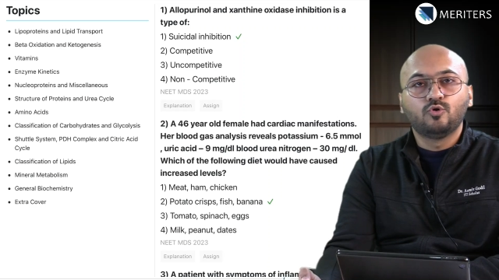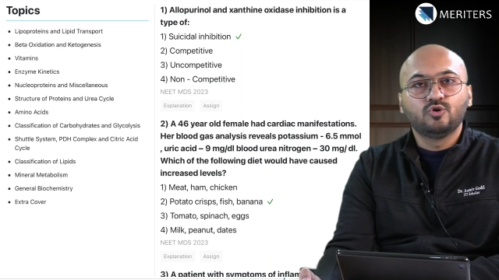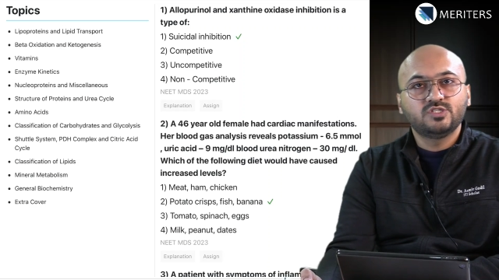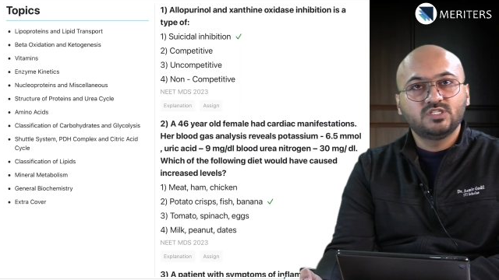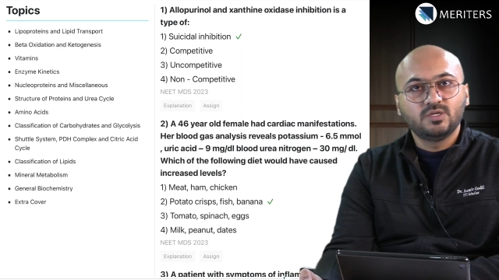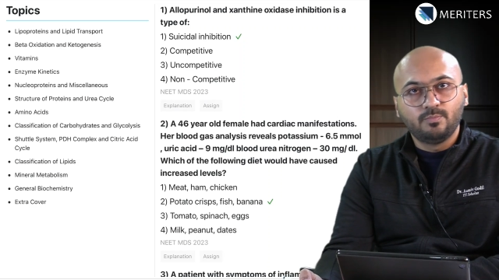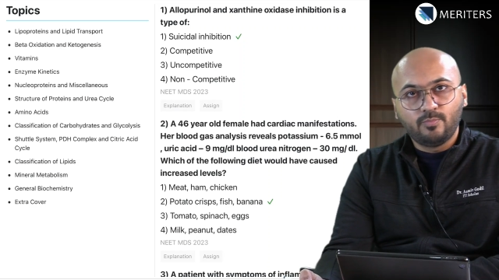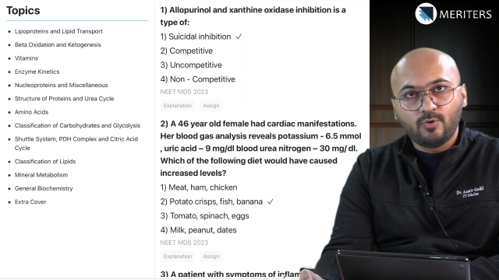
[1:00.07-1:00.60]

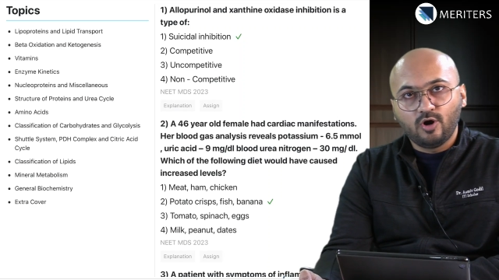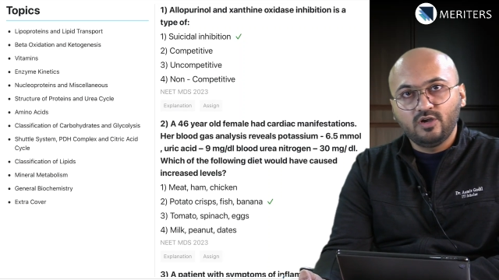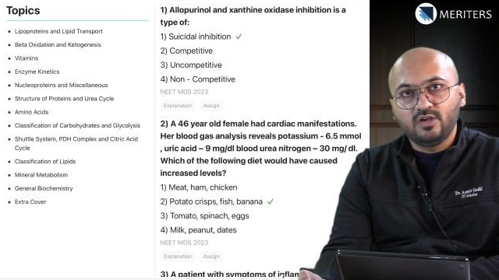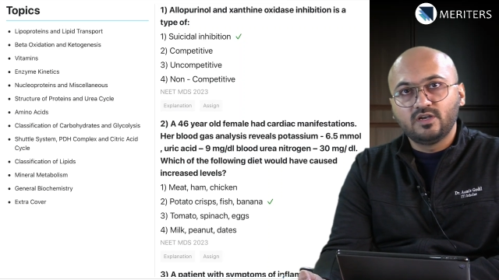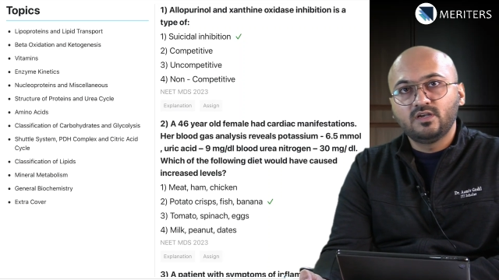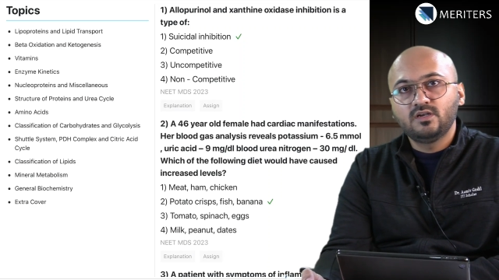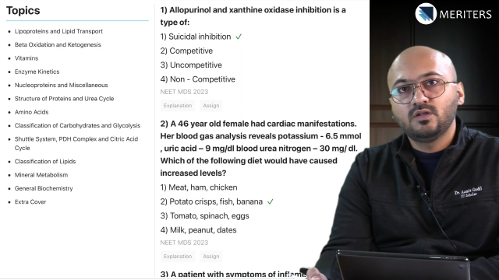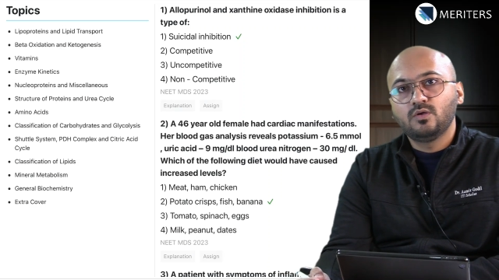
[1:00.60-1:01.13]
most
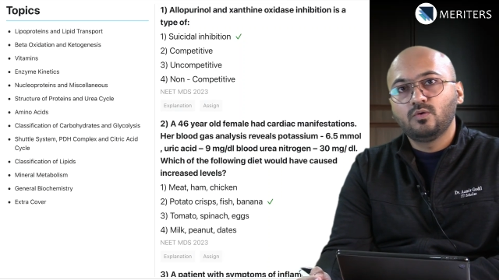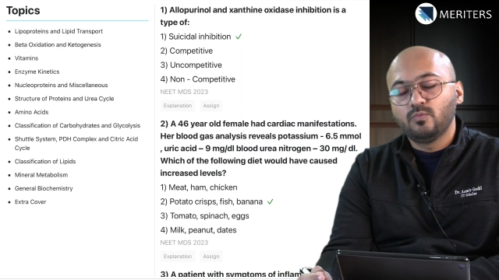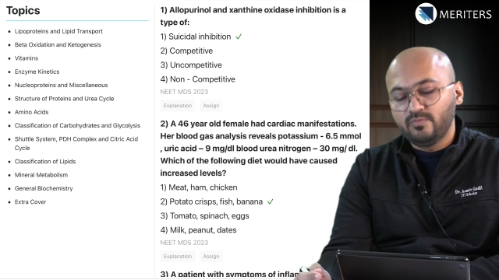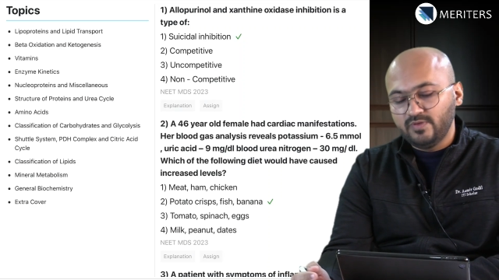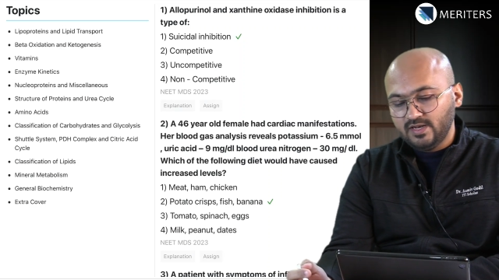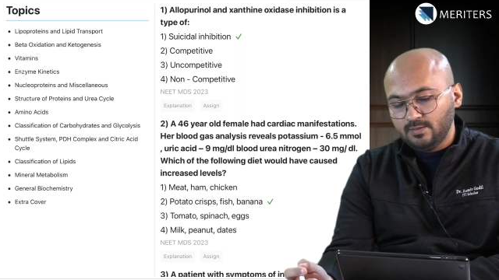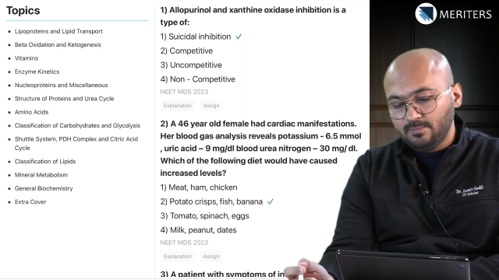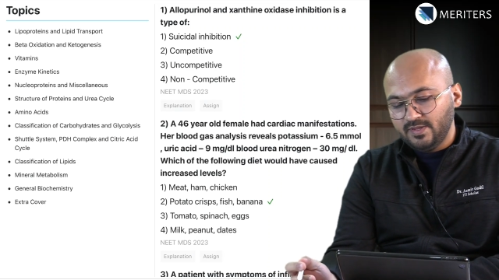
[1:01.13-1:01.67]
important,
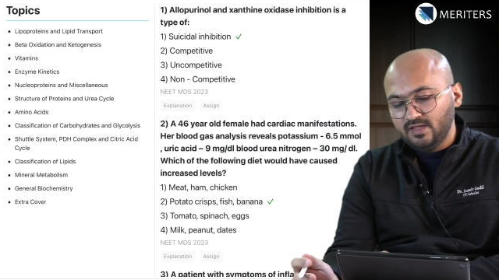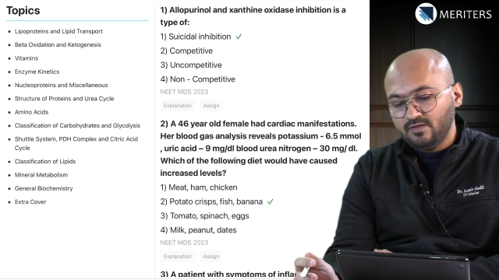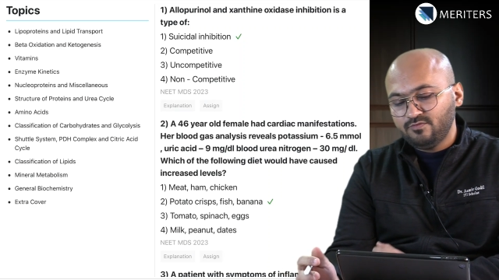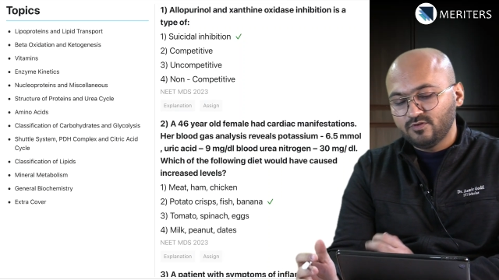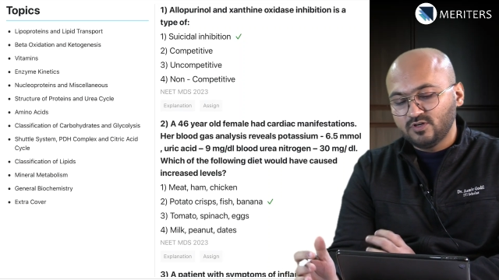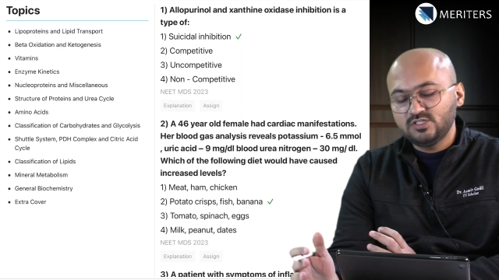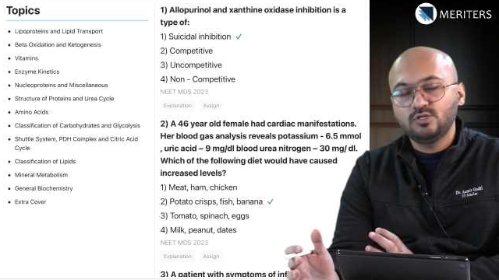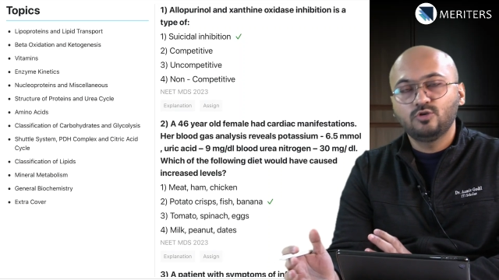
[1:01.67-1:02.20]
we'll be
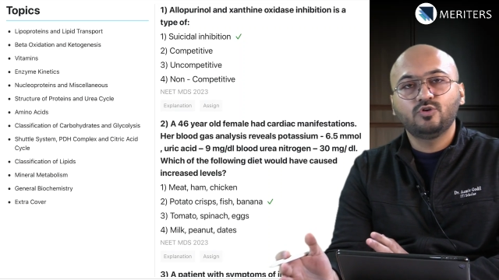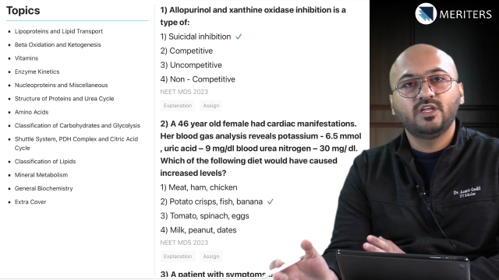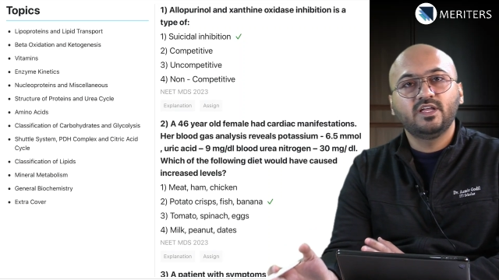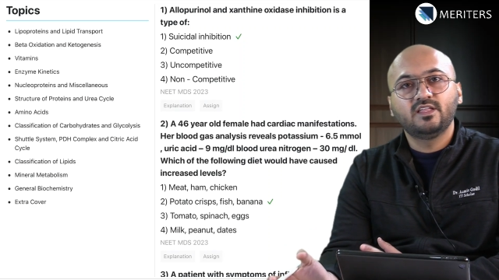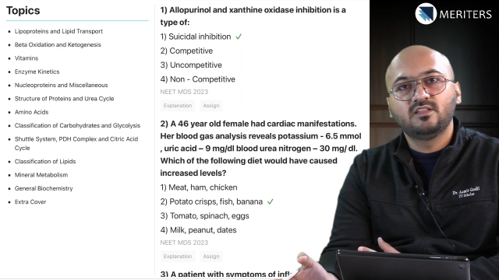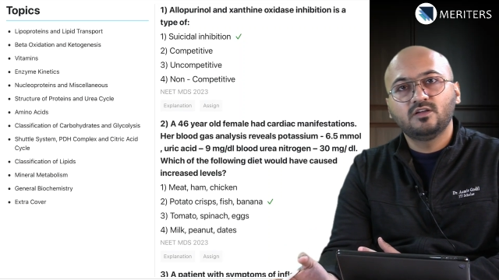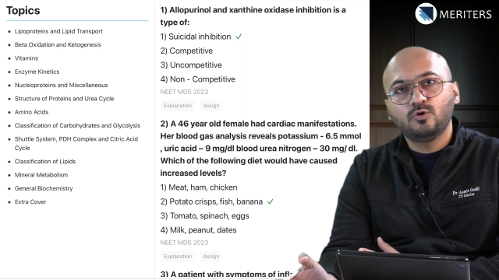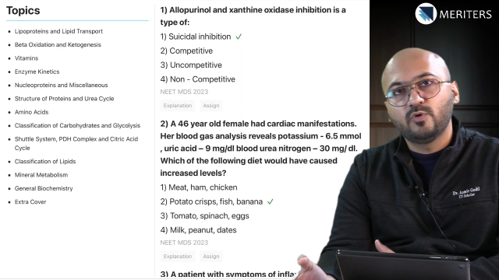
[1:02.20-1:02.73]
first looking
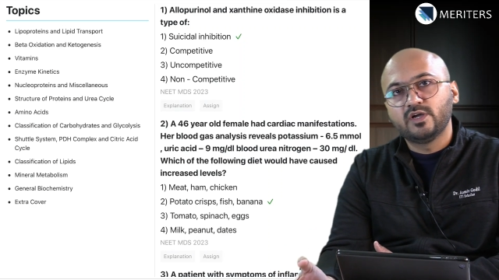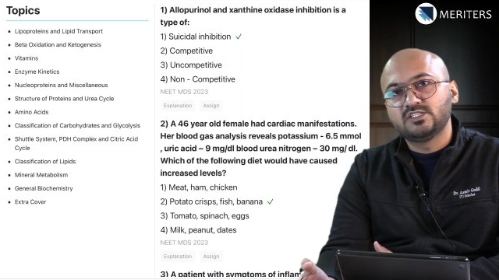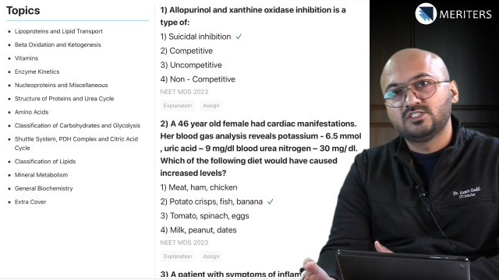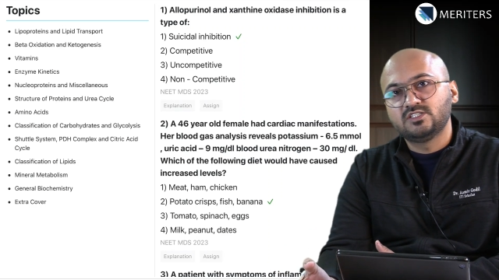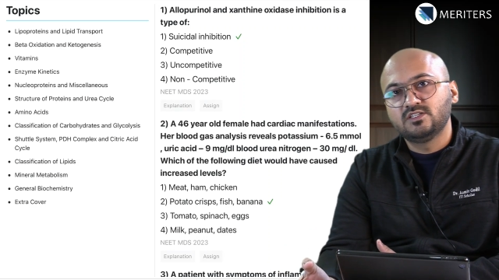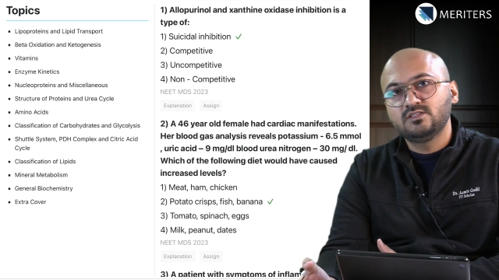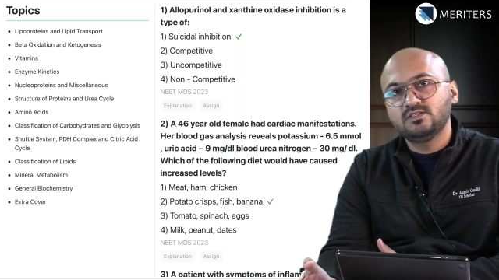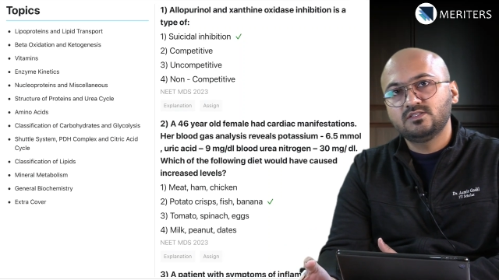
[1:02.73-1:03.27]
at the
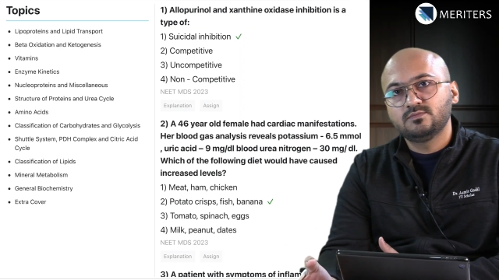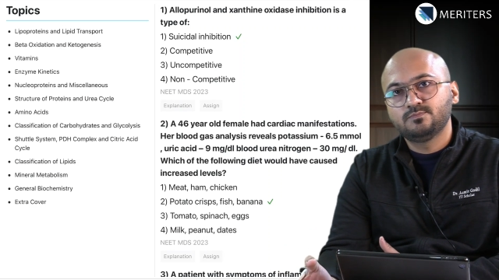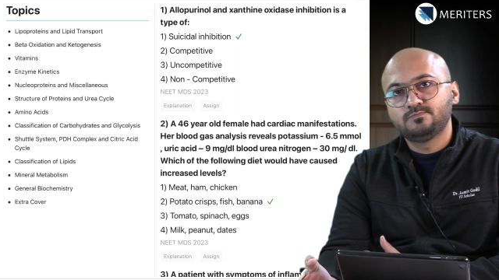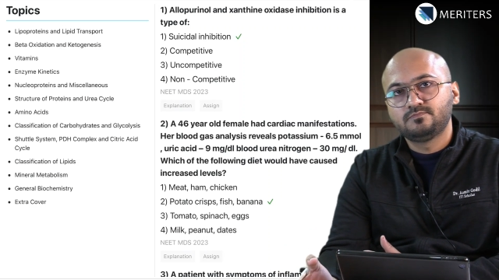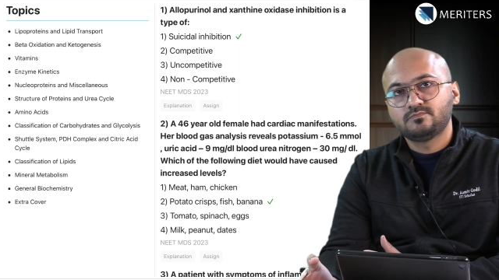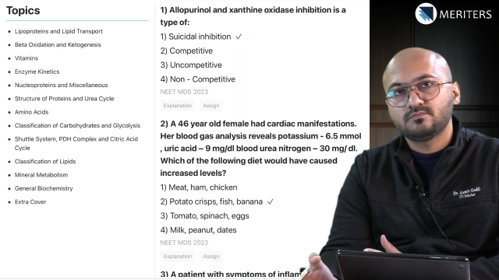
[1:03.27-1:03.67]
questions